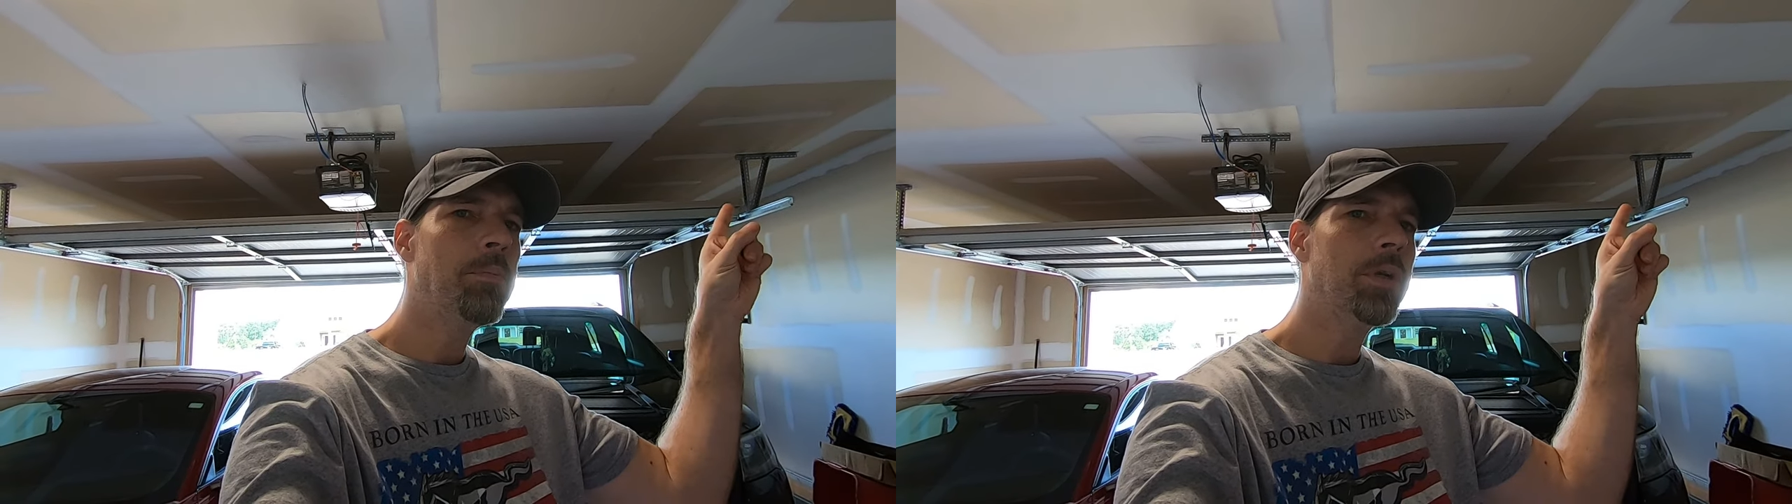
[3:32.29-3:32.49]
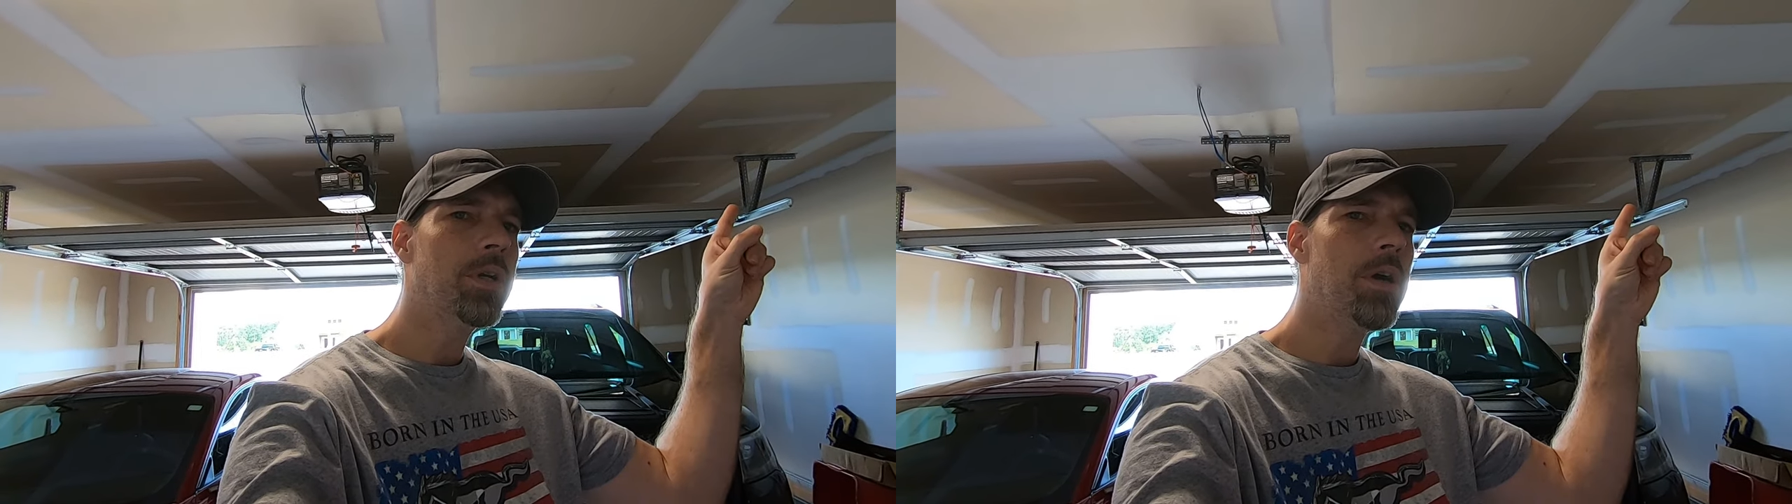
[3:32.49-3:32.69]
I'll
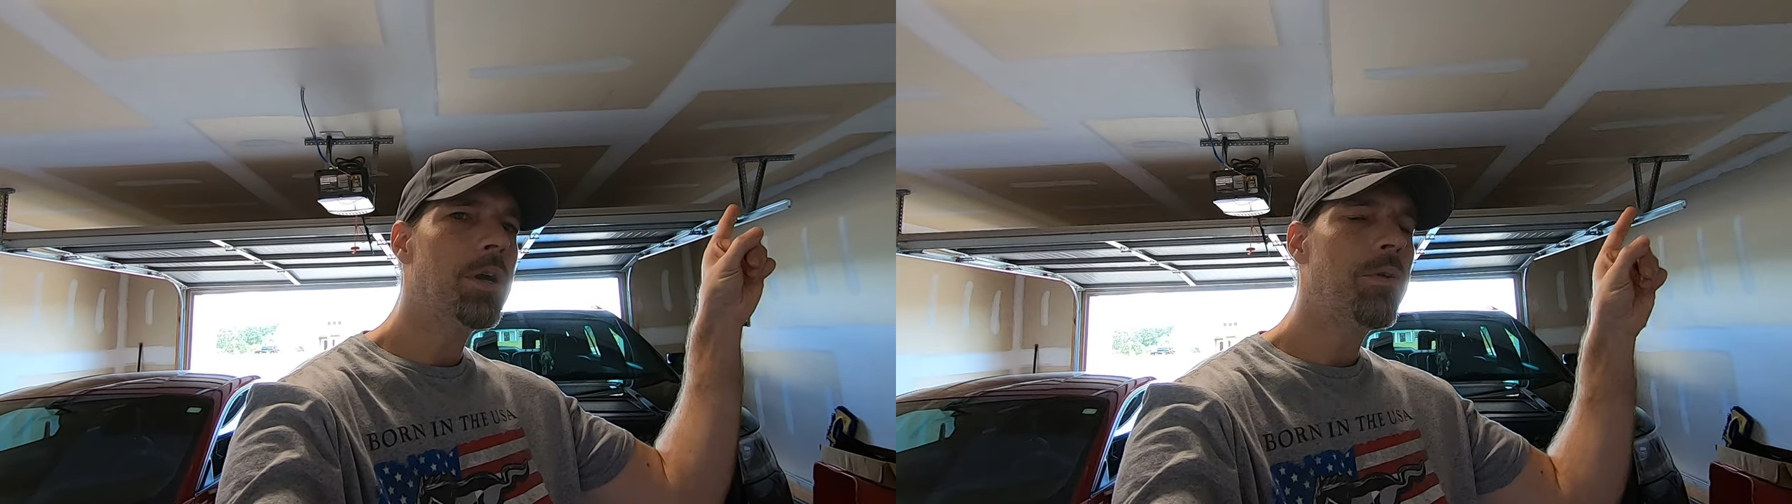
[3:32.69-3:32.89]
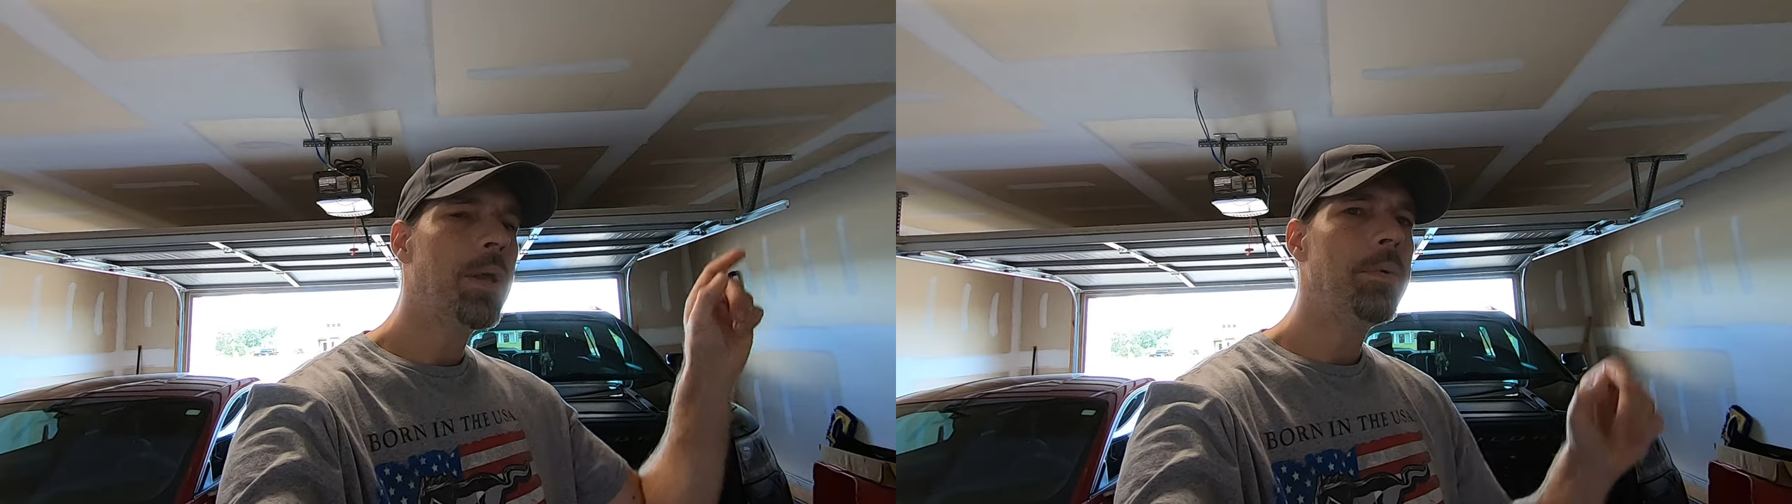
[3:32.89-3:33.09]
put a
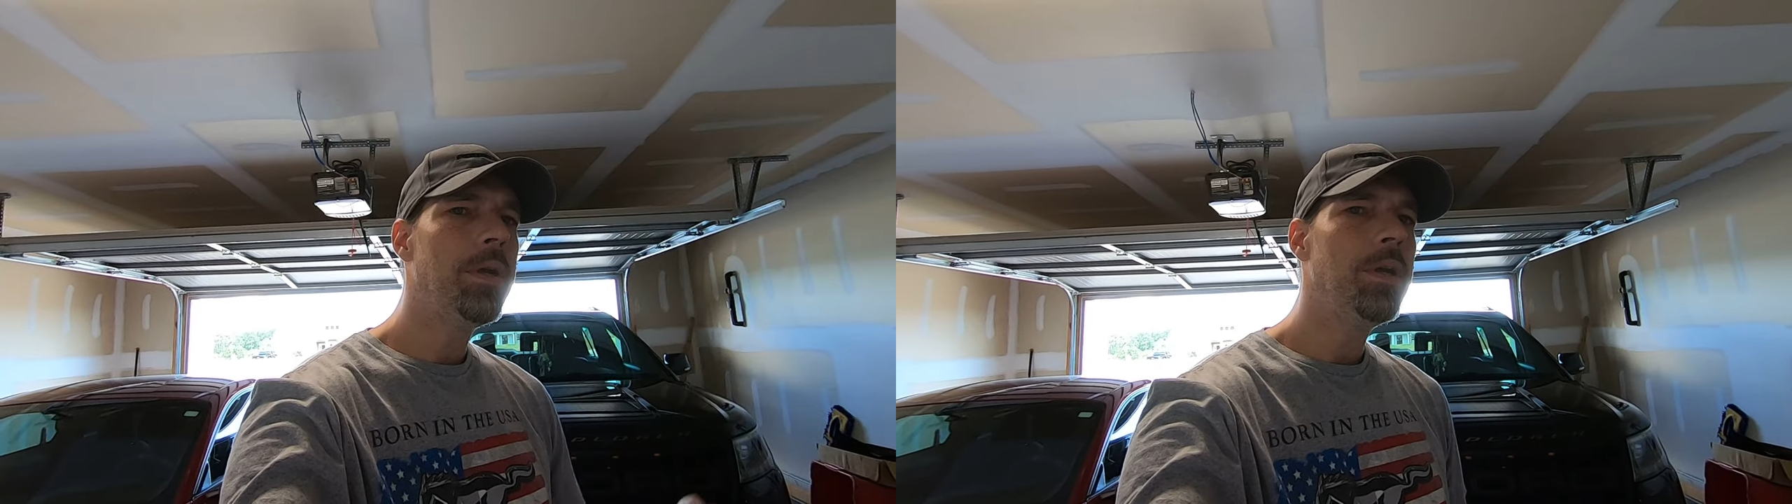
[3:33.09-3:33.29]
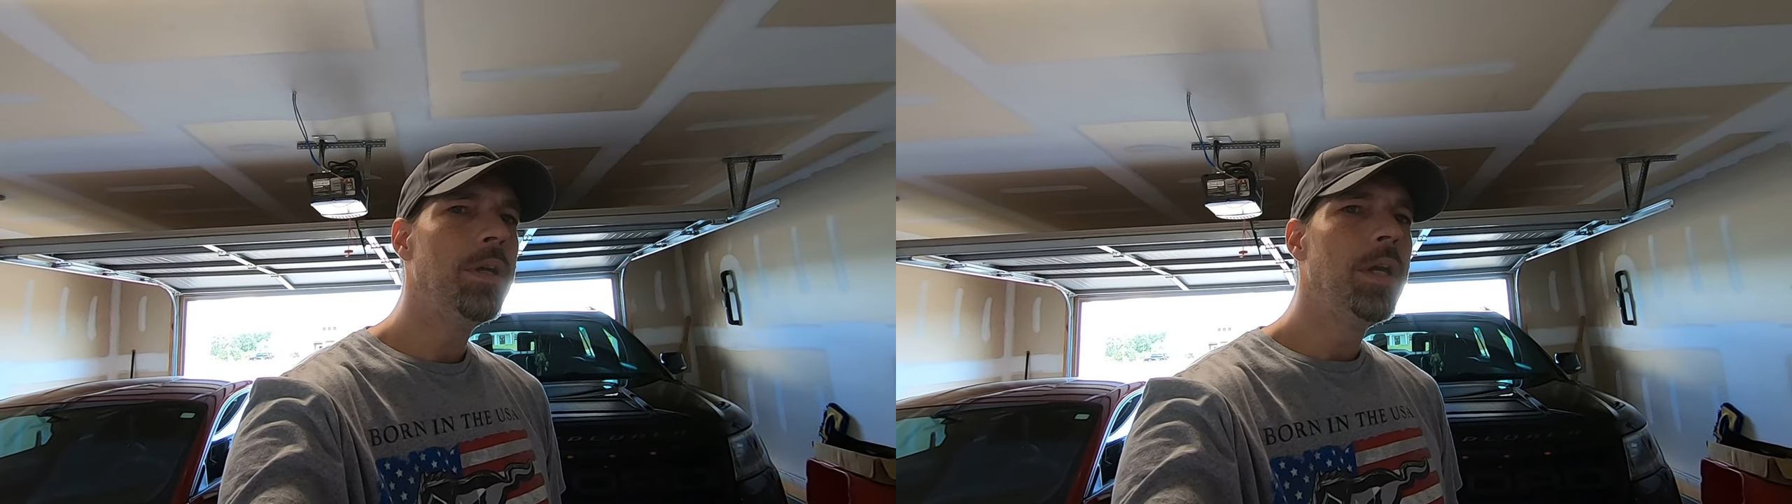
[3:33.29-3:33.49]
card right up
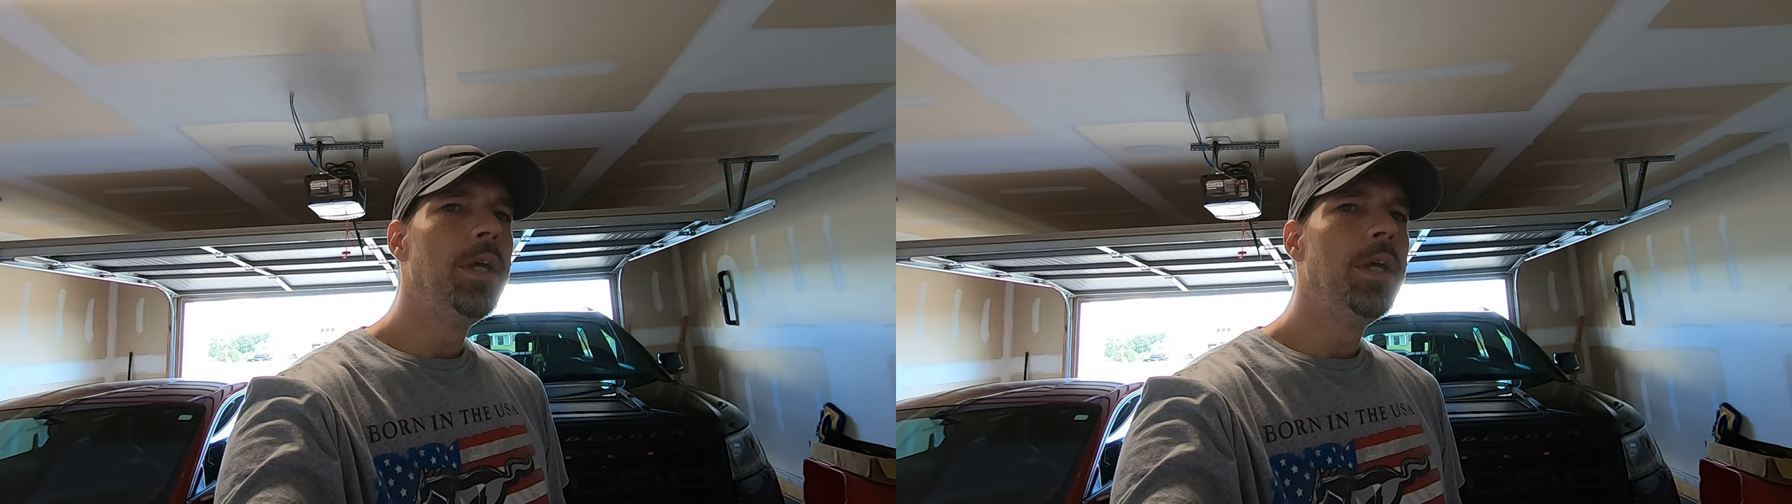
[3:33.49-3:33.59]
here